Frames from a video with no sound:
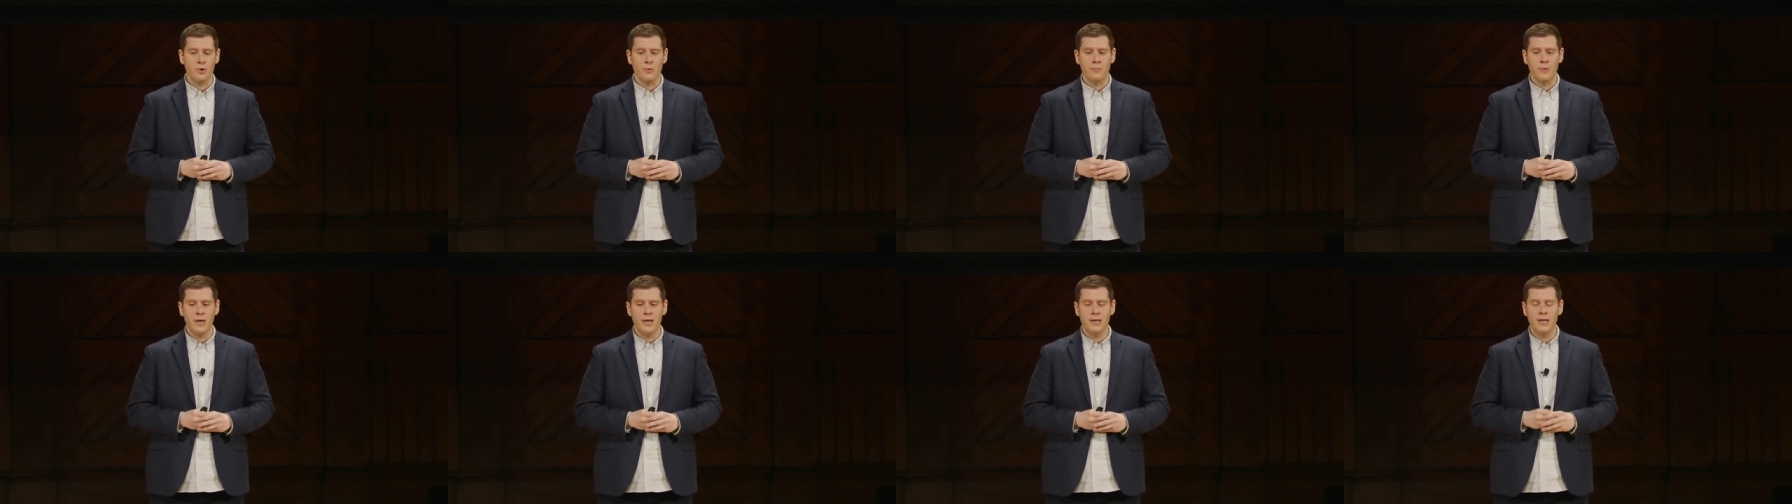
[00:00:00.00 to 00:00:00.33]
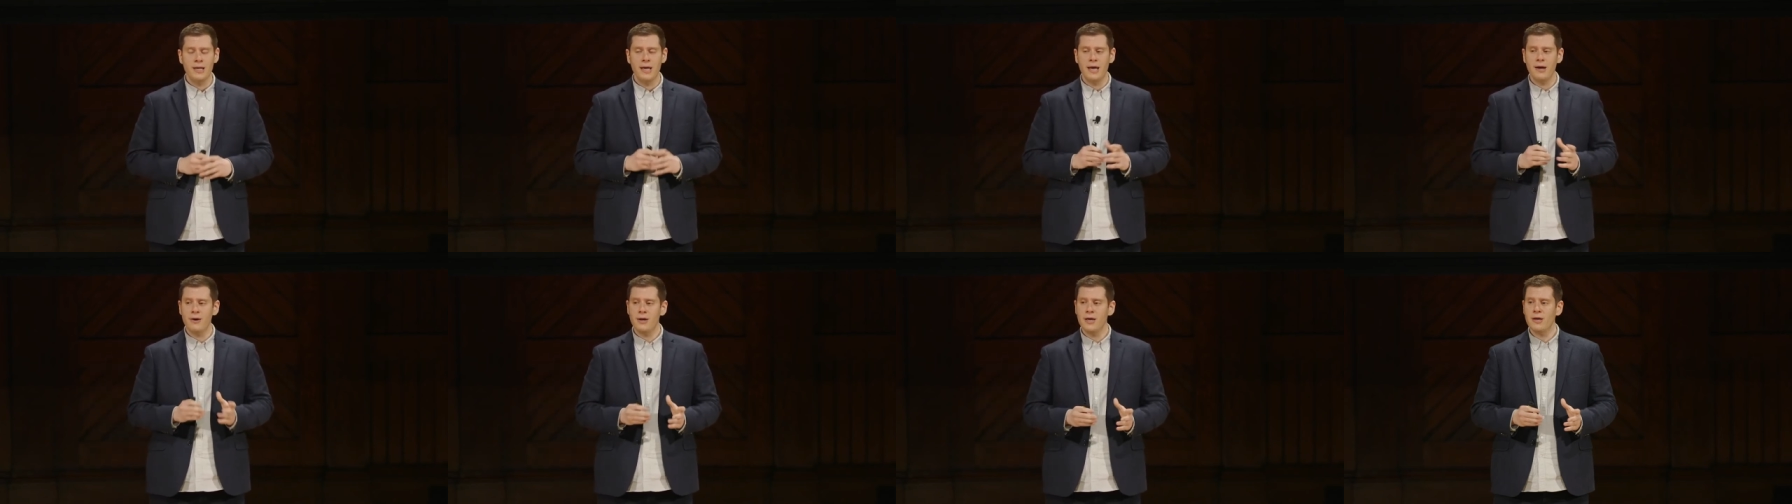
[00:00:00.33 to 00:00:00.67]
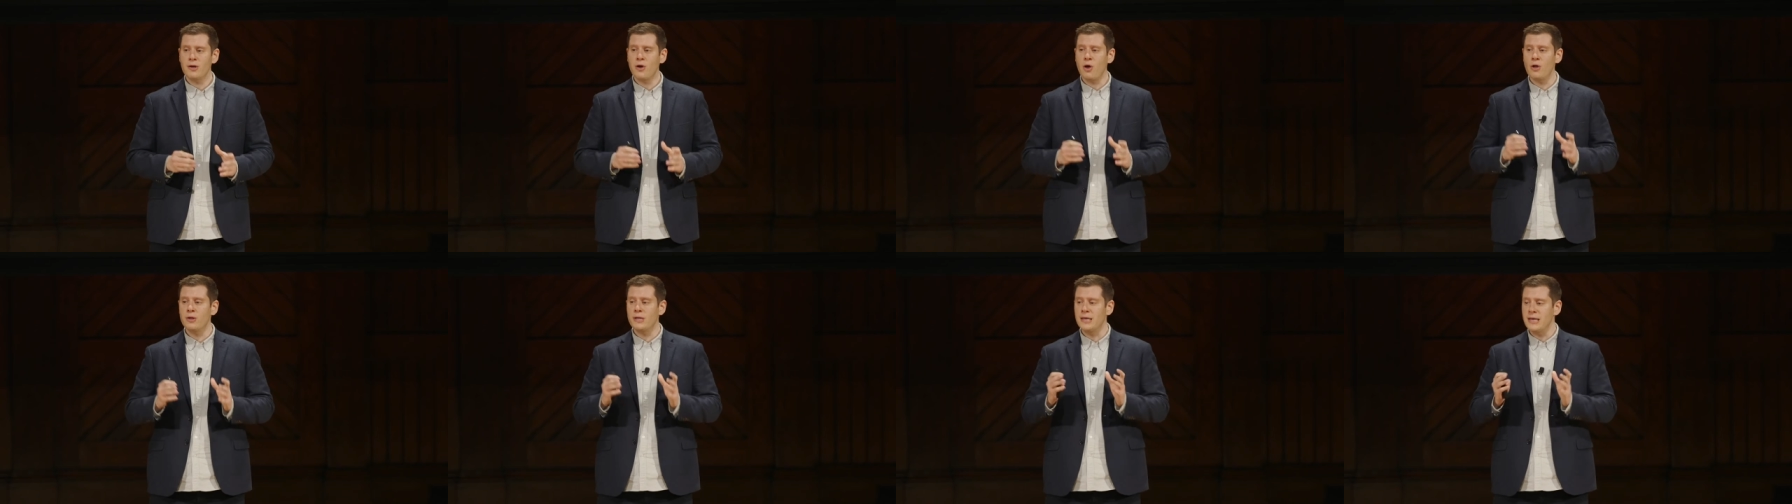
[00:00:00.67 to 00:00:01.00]
room in an
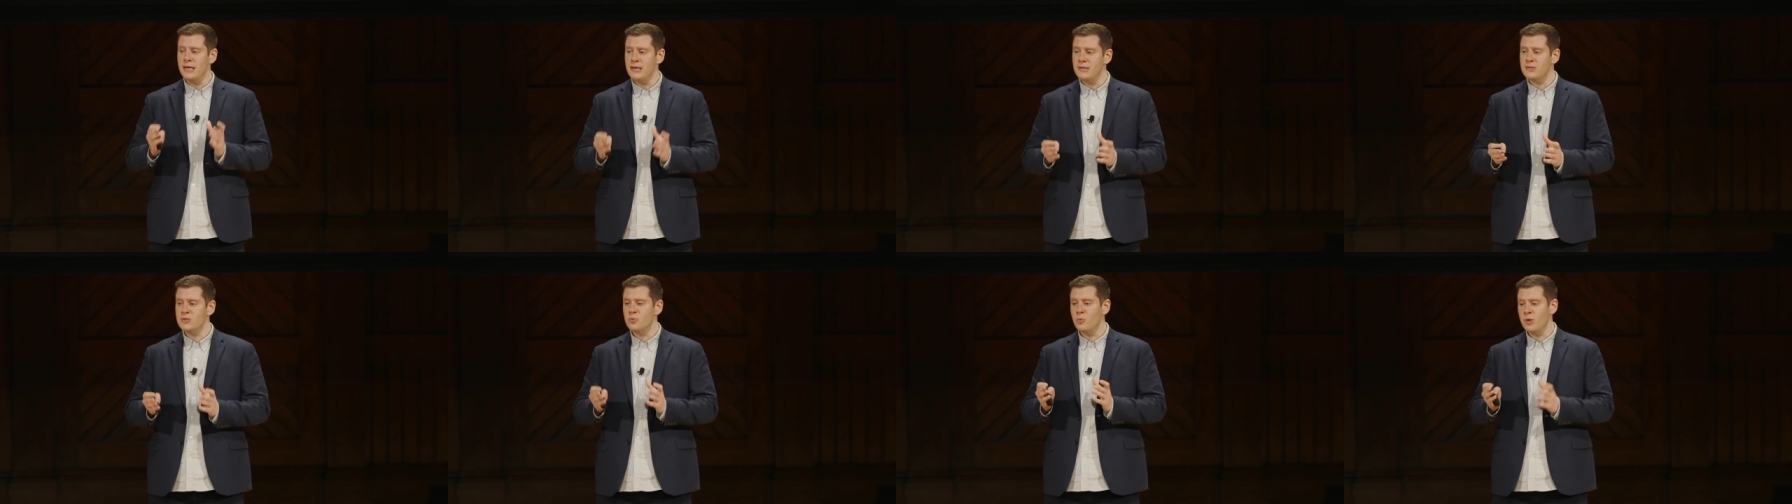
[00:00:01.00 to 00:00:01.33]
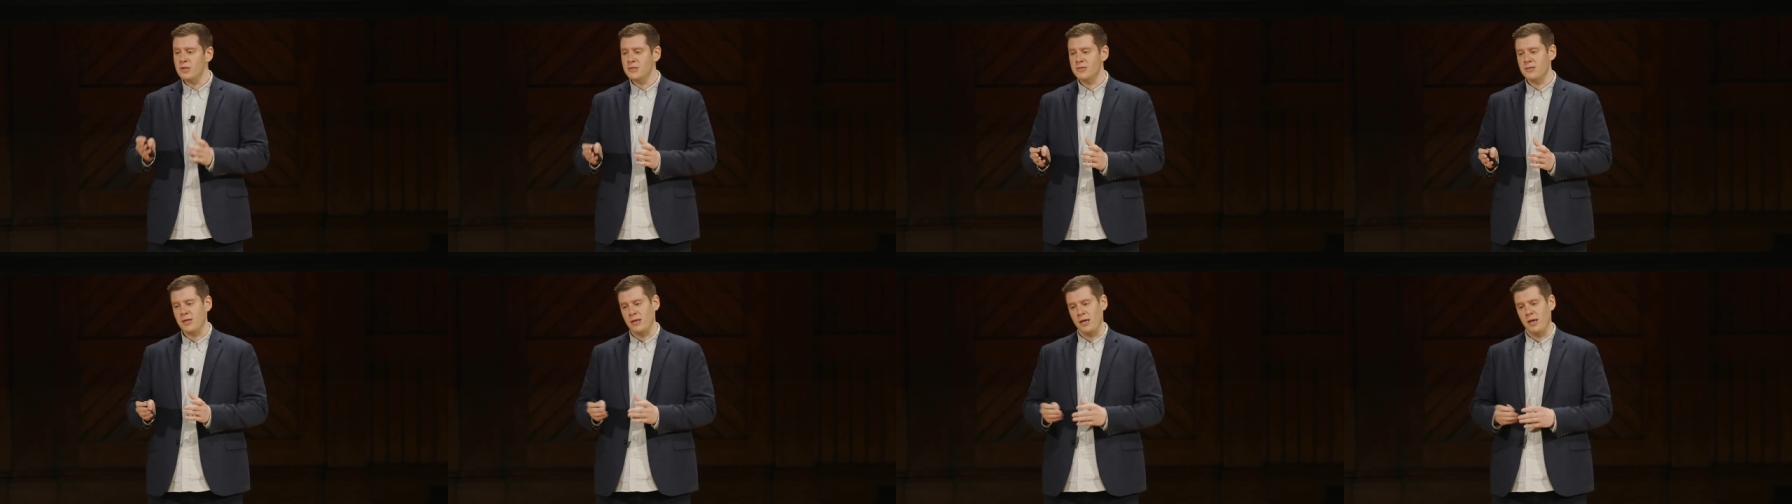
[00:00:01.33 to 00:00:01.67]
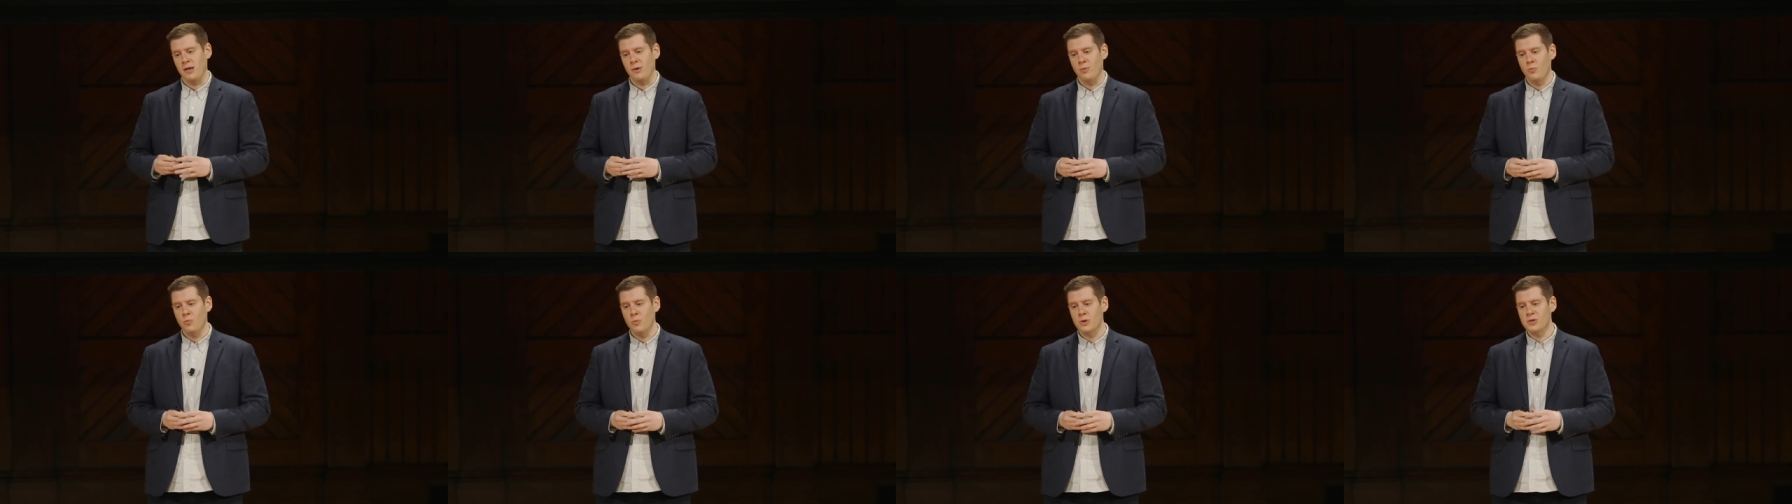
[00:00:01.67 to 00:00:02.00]
area called Eastwood
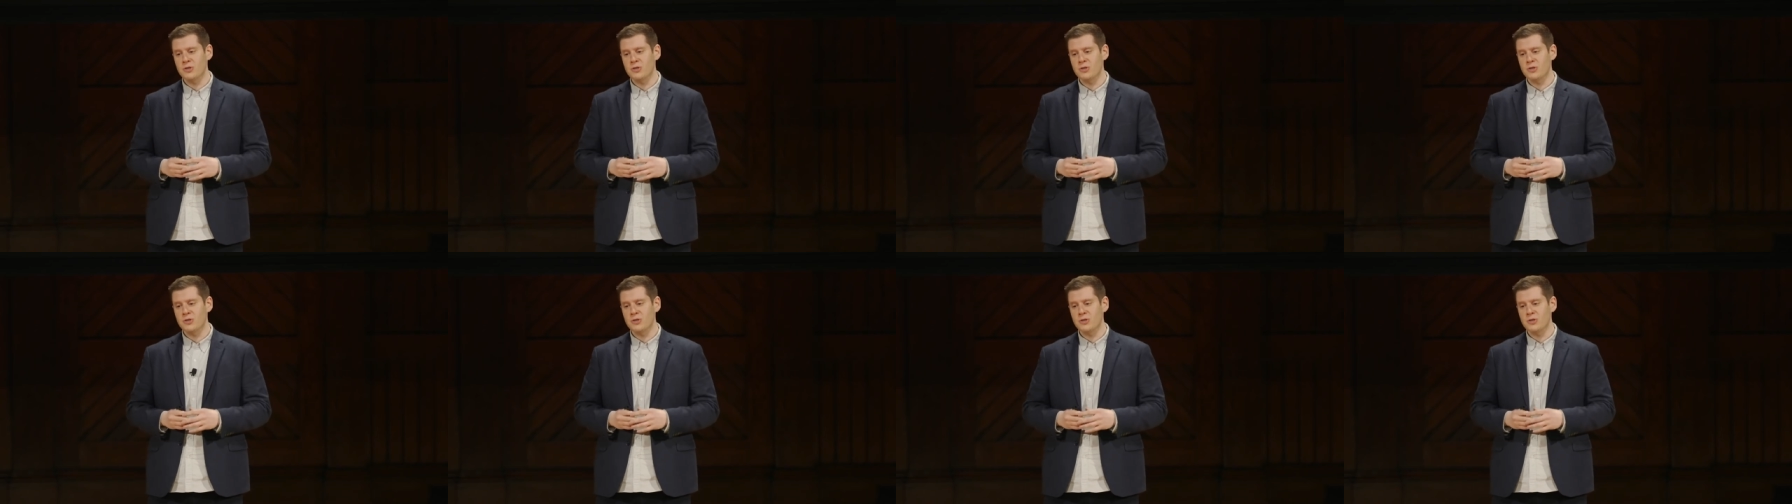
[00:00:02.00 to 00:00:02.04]
City,